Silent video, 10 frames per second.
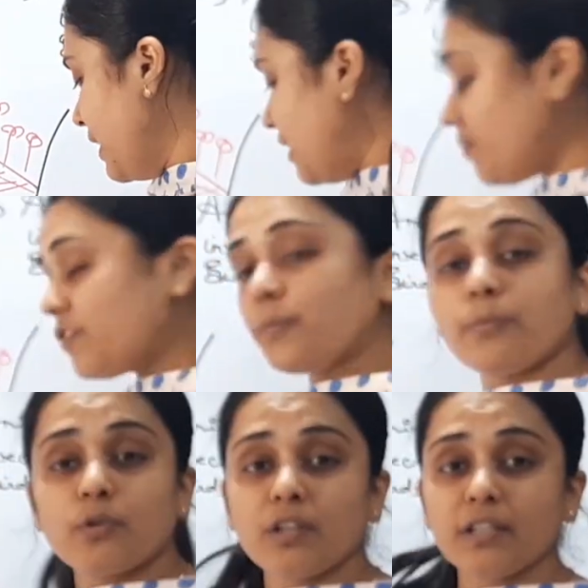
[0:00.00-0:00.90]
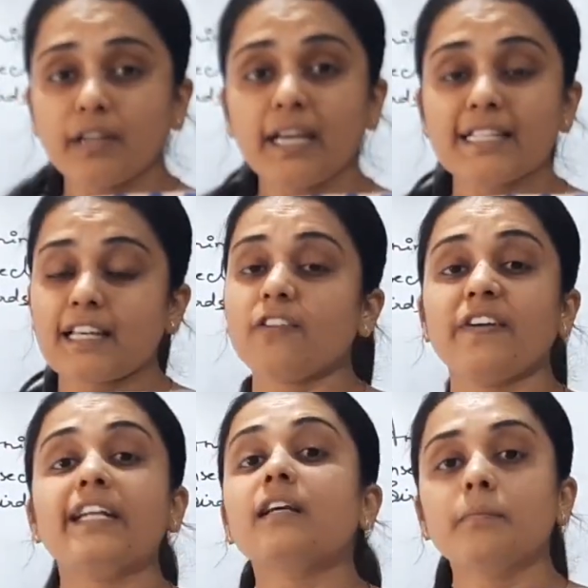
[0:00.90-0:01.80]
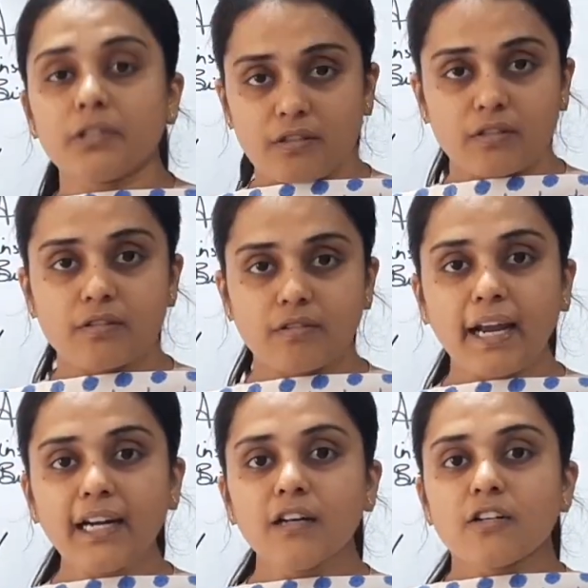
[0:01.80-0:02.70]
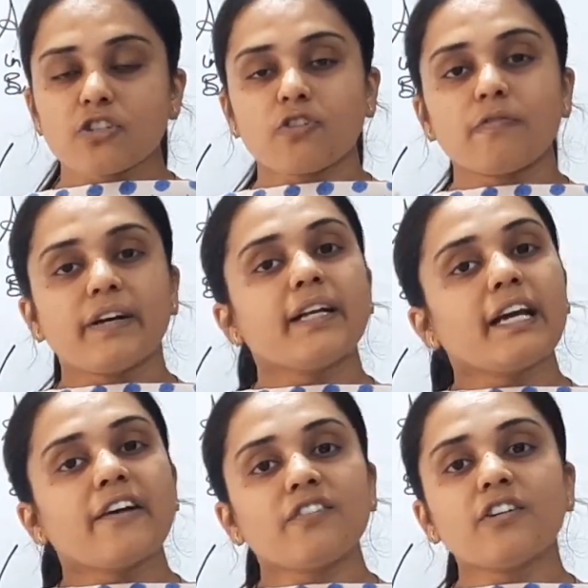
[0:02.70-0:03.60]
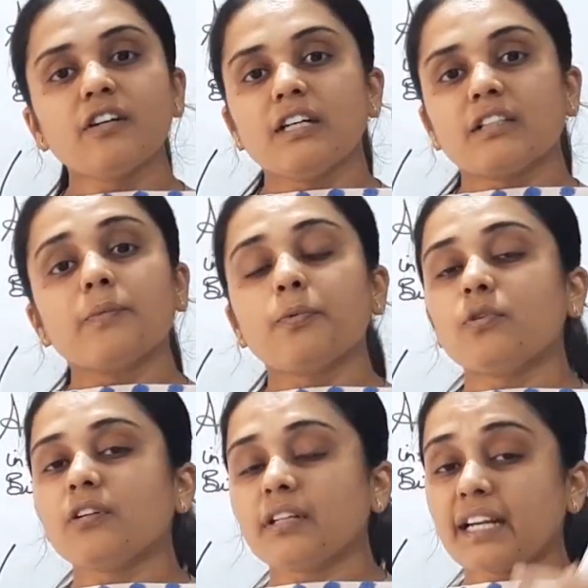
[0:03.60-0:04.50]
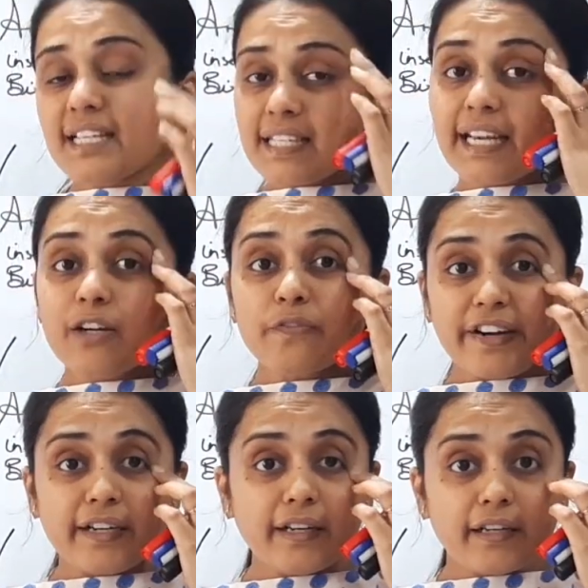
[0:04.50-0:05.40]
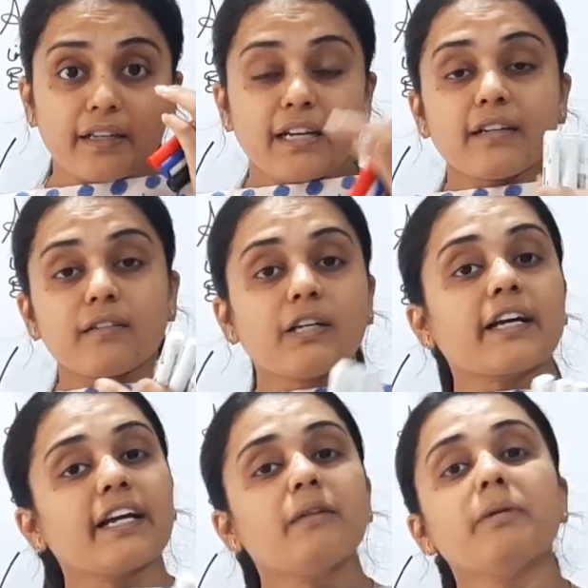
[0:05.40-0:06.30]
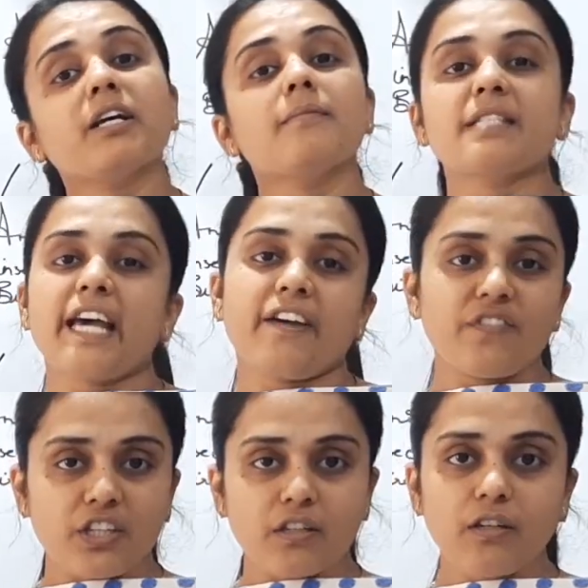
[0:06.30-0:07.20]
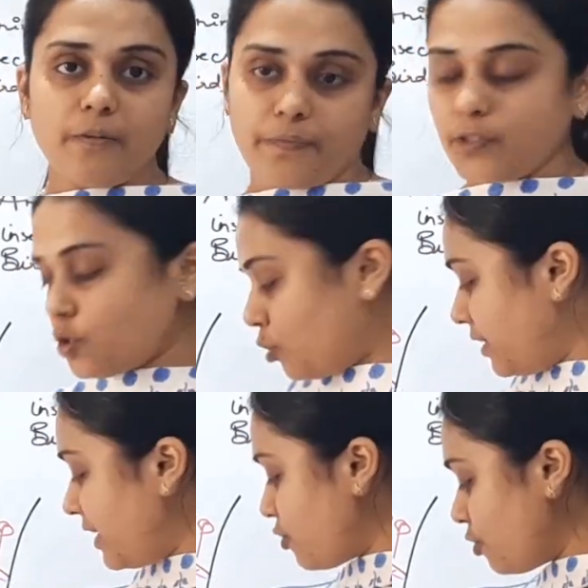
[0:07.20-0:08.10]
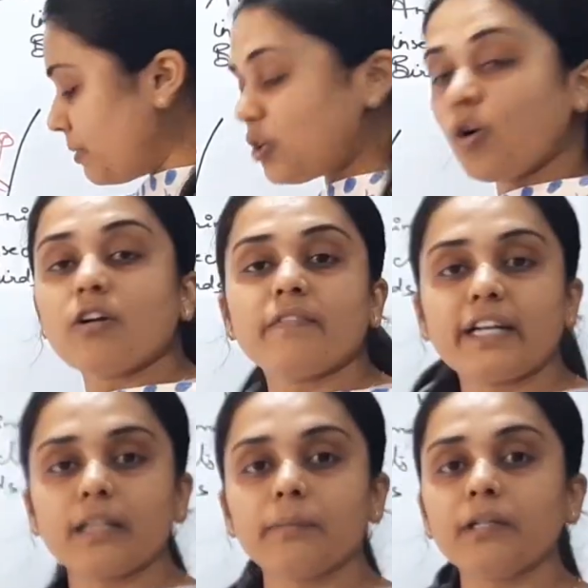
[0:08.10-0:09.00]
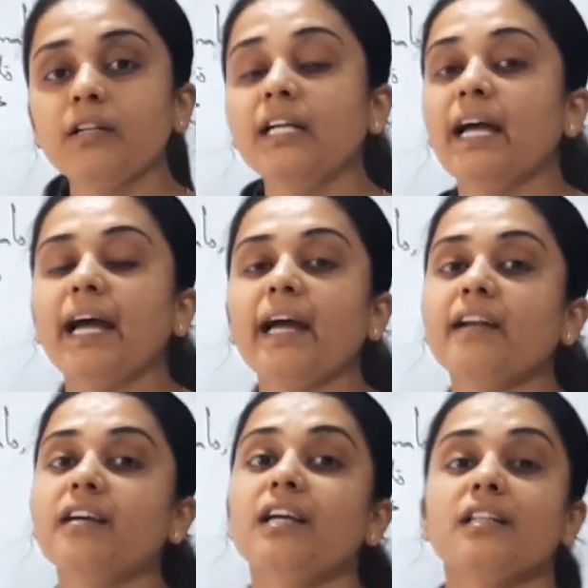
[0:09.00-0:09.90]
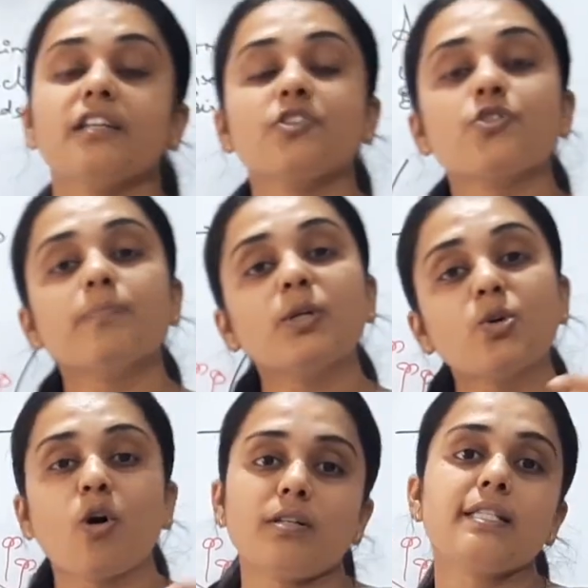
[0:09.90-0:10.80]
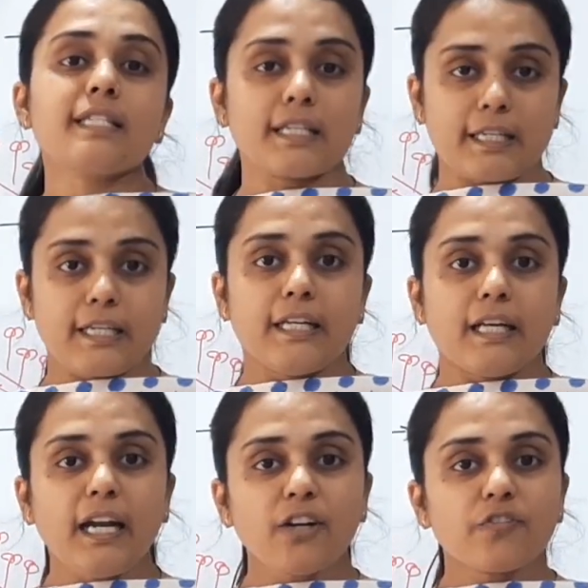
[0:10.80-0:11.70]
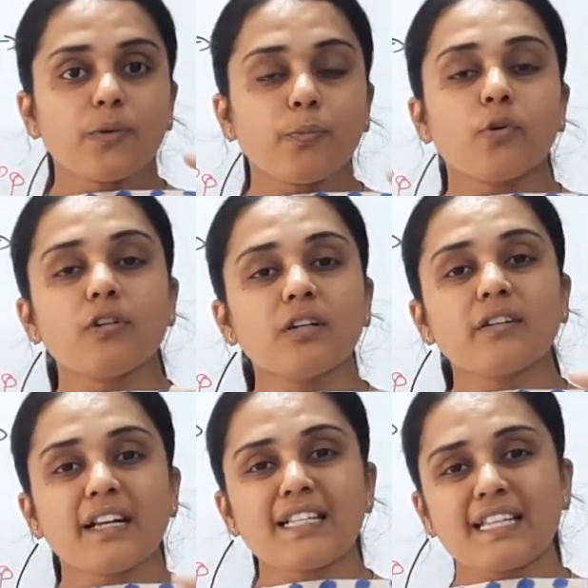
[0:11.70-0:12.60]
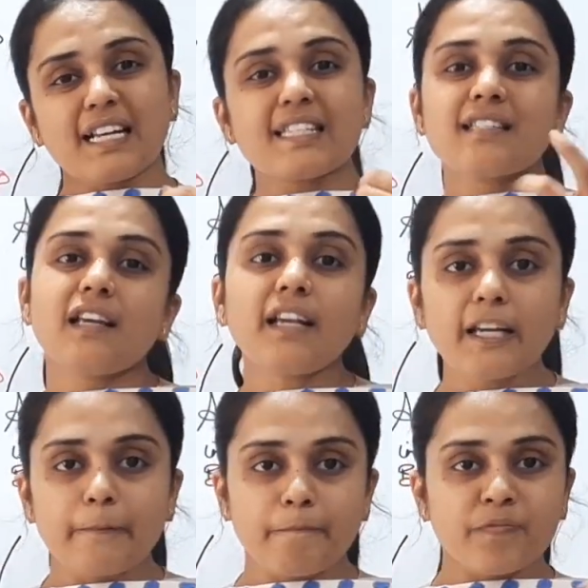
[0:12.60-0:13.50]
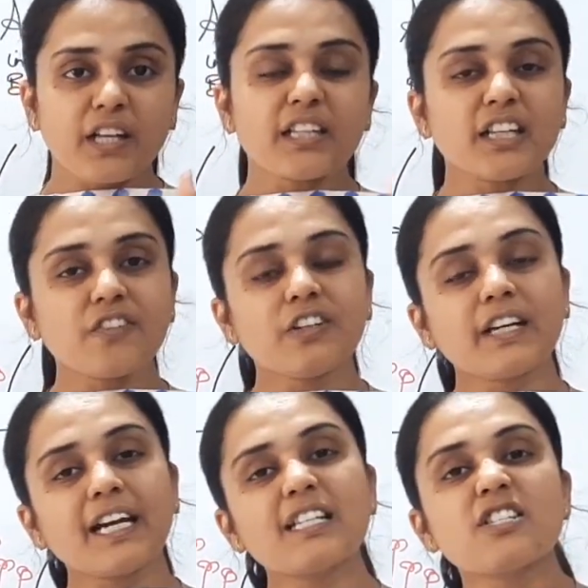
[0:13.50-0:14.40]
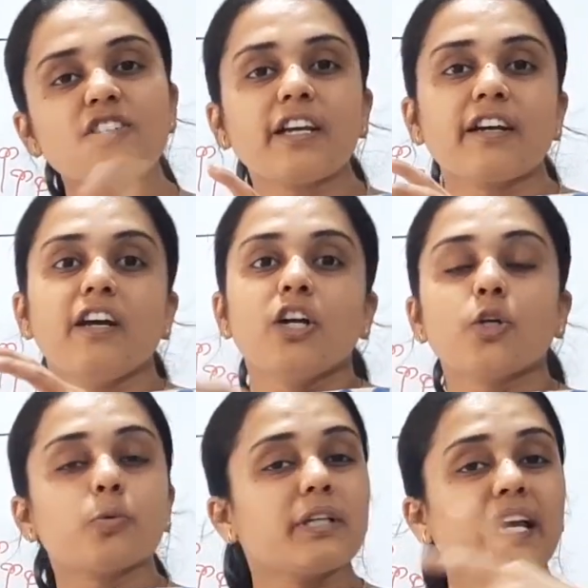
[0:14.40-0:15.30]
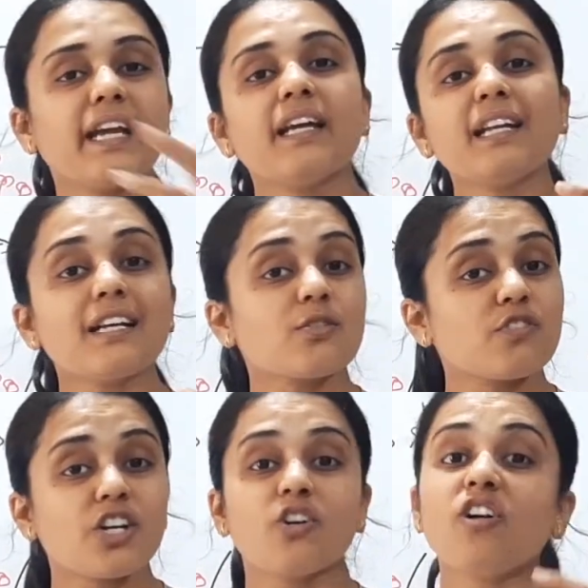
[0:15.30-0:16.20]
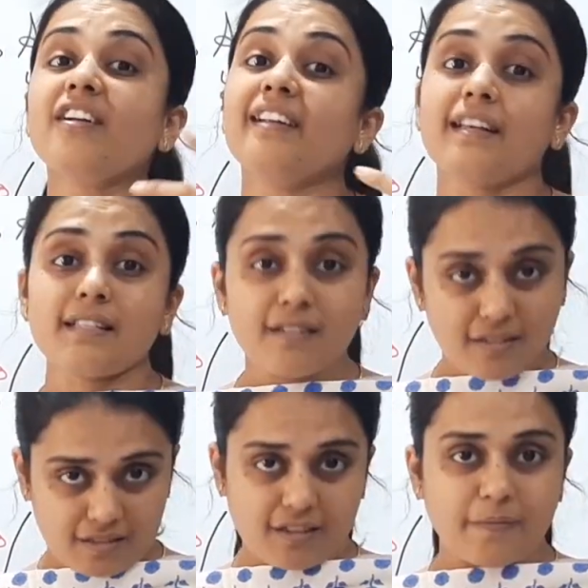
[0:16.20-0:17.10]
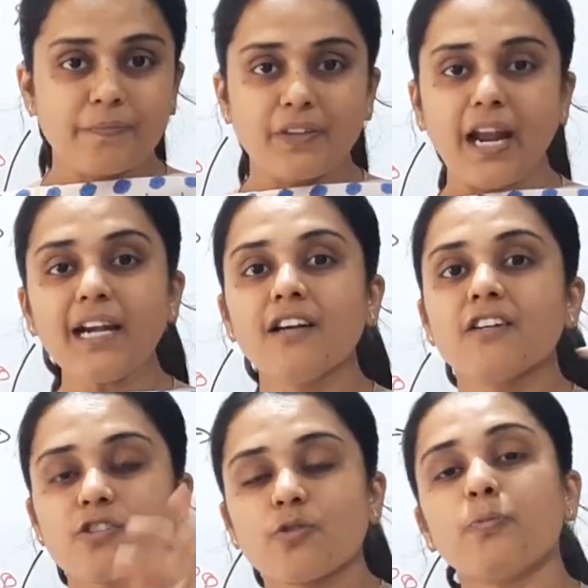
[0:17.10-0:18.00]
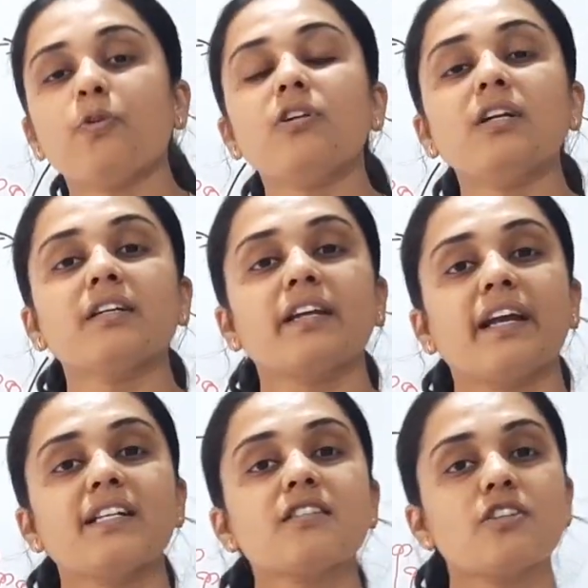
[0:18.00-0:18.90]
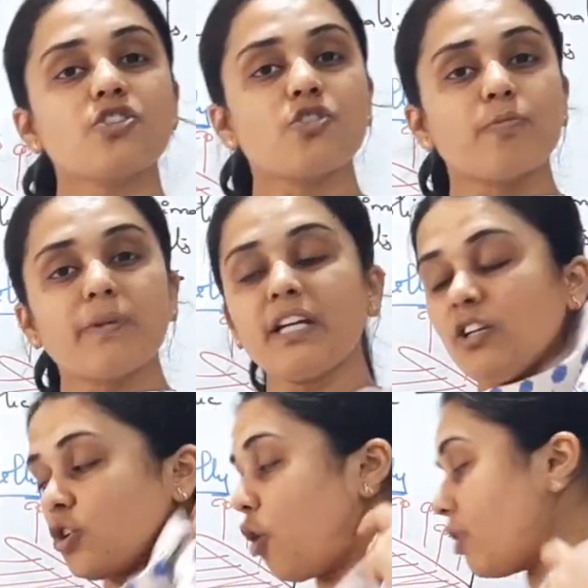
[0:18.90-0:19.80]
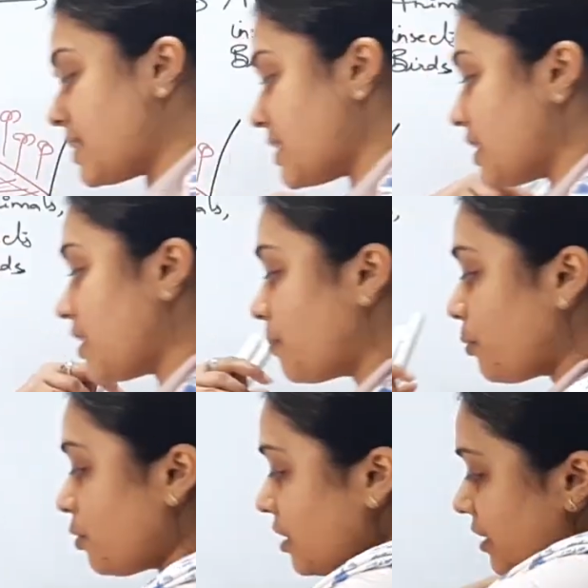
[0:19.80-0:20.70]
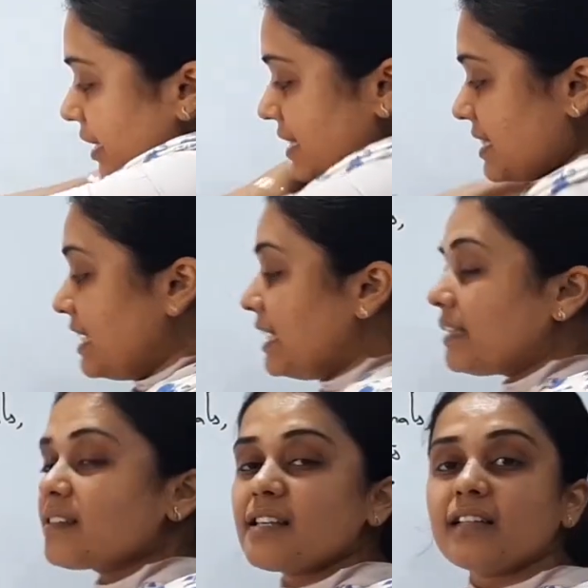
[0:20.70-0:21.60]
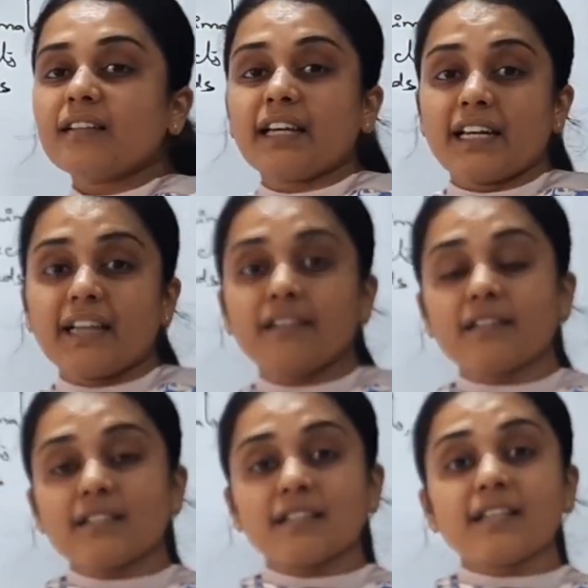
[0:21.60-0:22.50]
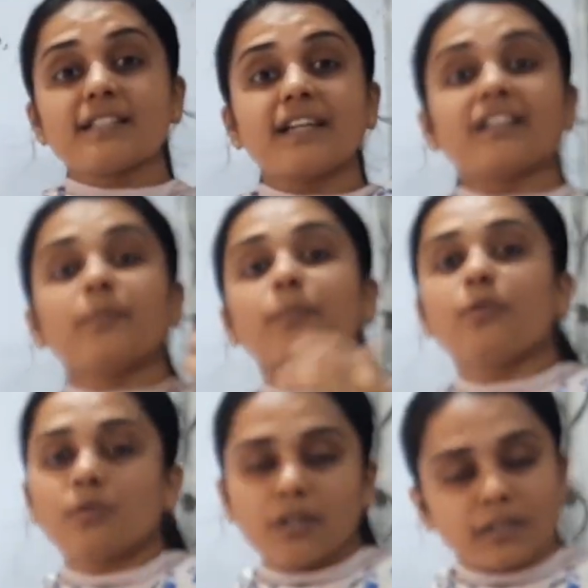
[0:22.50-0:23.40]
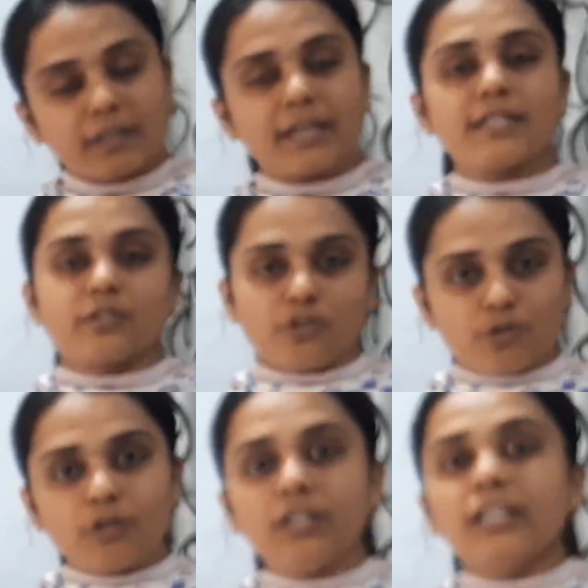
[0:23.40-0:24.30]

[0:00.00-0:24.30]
If the pollen grains are wettable, right? So whenever the pollen grains get wetted, it again becomes heavier. So they should be non-wettable and they should be non-sticky, right? If the pollen grains are sticky, then they will get stick to the areas which are not necessary, right? So pollen grains should be non-sticky pollen grains. These are the characteristics that the pollen grains should